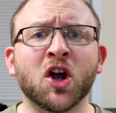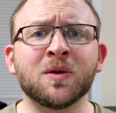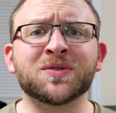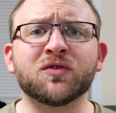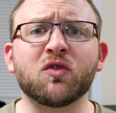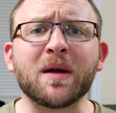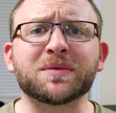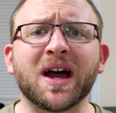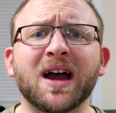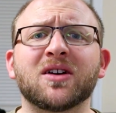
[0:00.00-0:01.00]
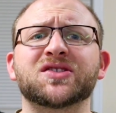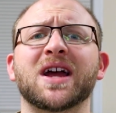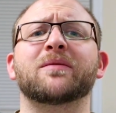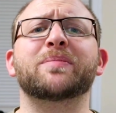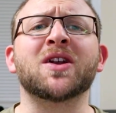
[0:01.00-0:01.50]
terms of reptiles
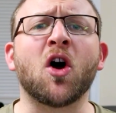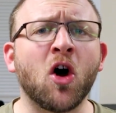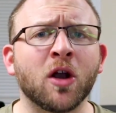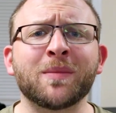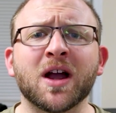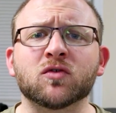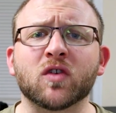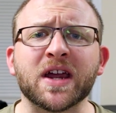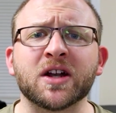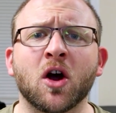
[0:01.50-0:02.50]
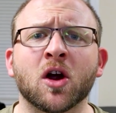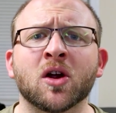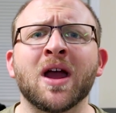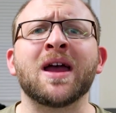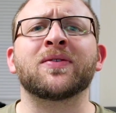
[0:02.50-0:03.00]
that have been on my
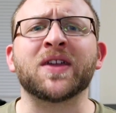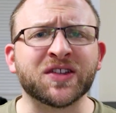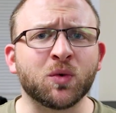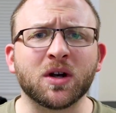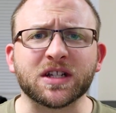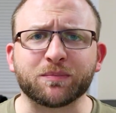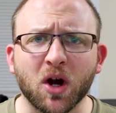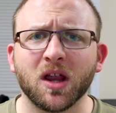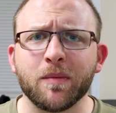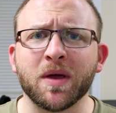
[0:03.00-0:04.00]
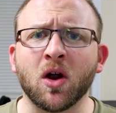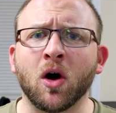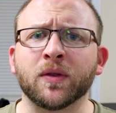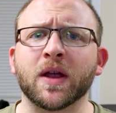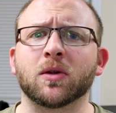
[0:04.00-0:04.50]
radar, this one has probably been
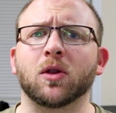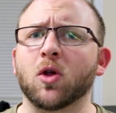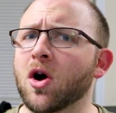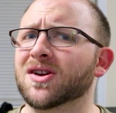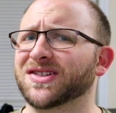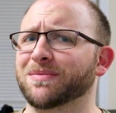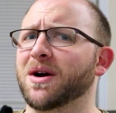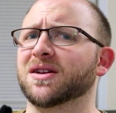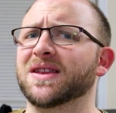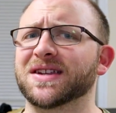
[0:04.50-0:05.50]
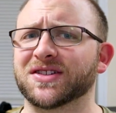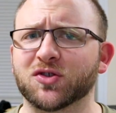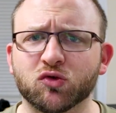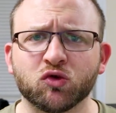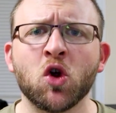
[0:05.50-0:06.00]
on there the longest among this
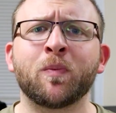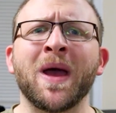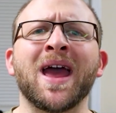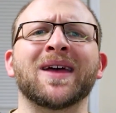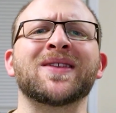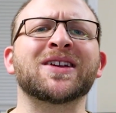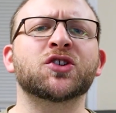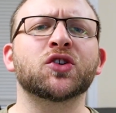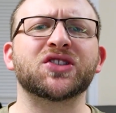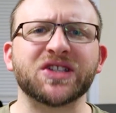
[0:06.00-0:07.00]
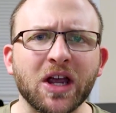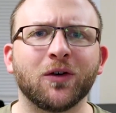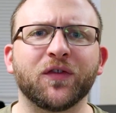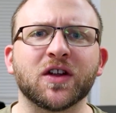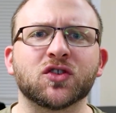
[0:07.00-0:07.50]
group, and that's your
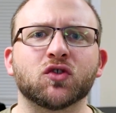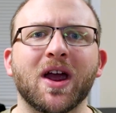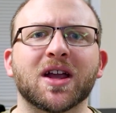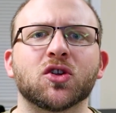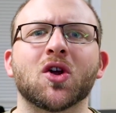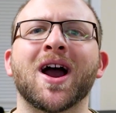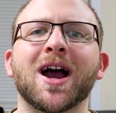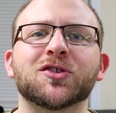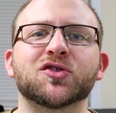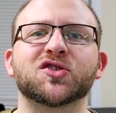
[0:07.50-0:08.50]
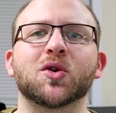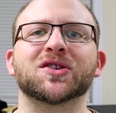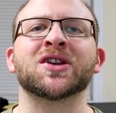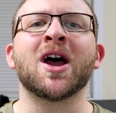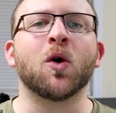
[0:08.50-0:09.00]
sailfin dragon, your
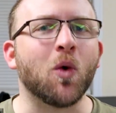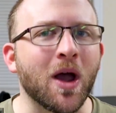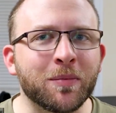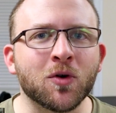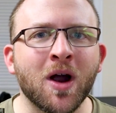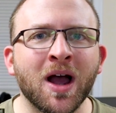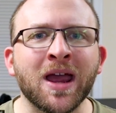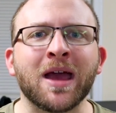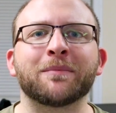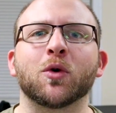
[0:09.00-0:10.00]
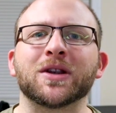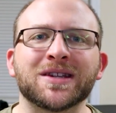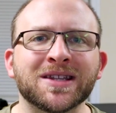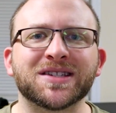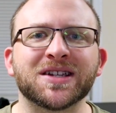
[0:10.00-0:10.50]
hydrosaurus weberi
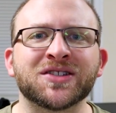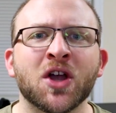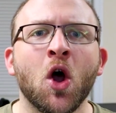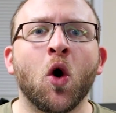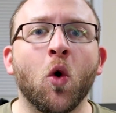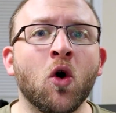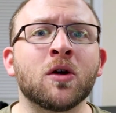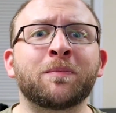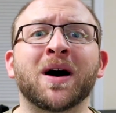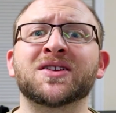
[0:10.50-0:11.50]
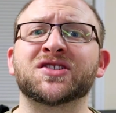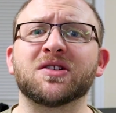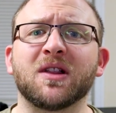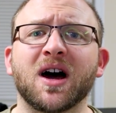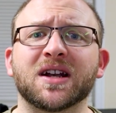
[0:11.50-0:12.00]
amboinensis, or
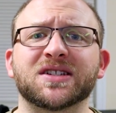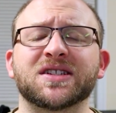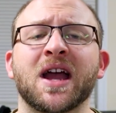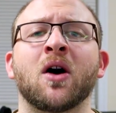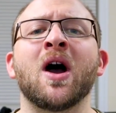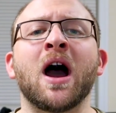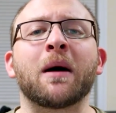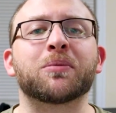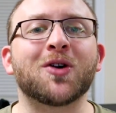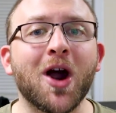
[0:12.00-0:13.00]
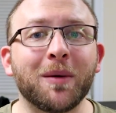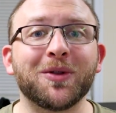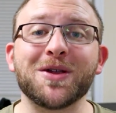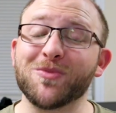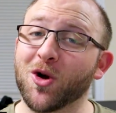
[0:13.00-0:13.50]
pustulatus. Now, I'm
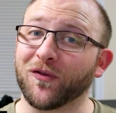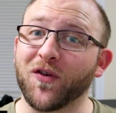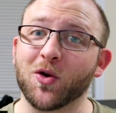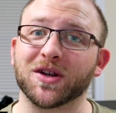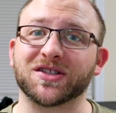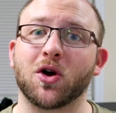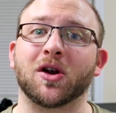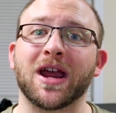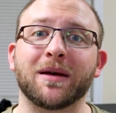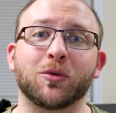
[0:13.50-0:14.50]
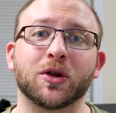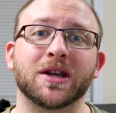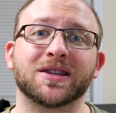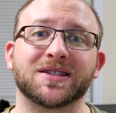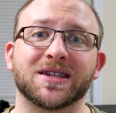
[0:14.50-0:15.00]
probably more focused on
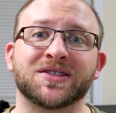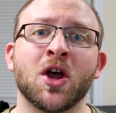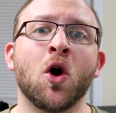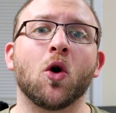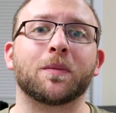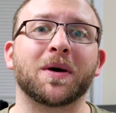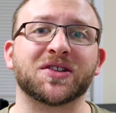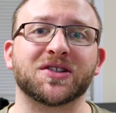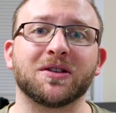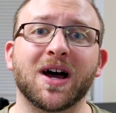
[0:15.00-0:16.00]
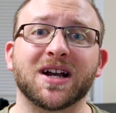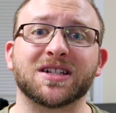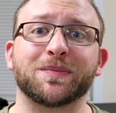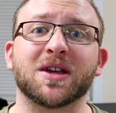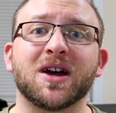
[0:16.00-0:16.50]
amboinensis or
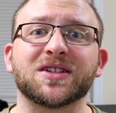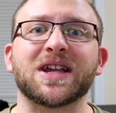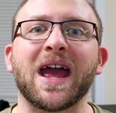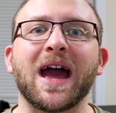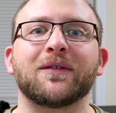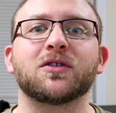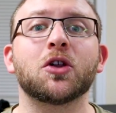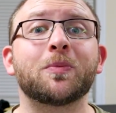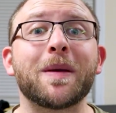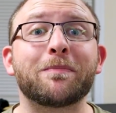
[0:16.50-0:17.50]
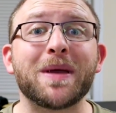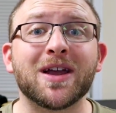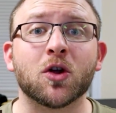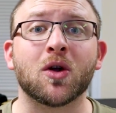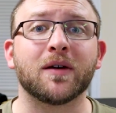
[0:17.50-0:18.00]
pustulatus because they have a little bit
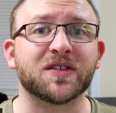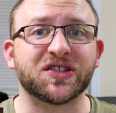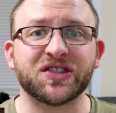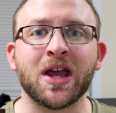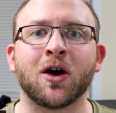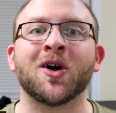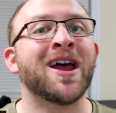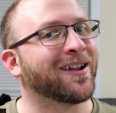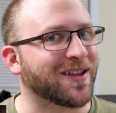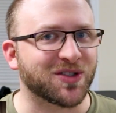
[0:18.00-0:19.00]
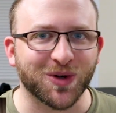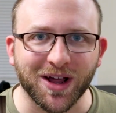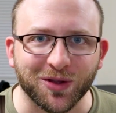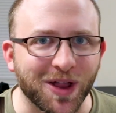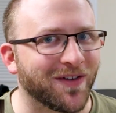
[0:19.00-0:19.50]
bigger of a sail, and that's what
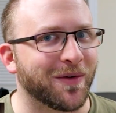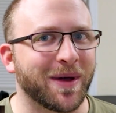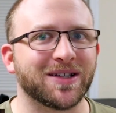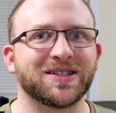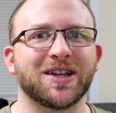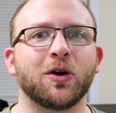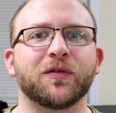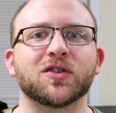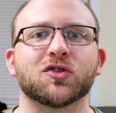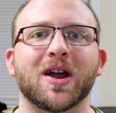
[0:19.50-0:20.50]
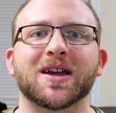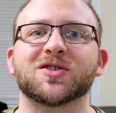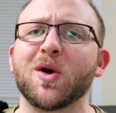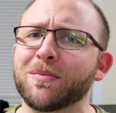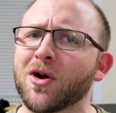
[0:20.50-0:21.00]
I love about sailfin
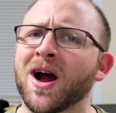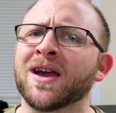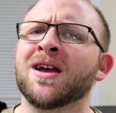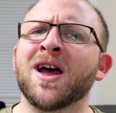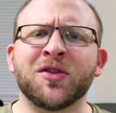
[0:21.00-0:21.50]
dragons. Weberi,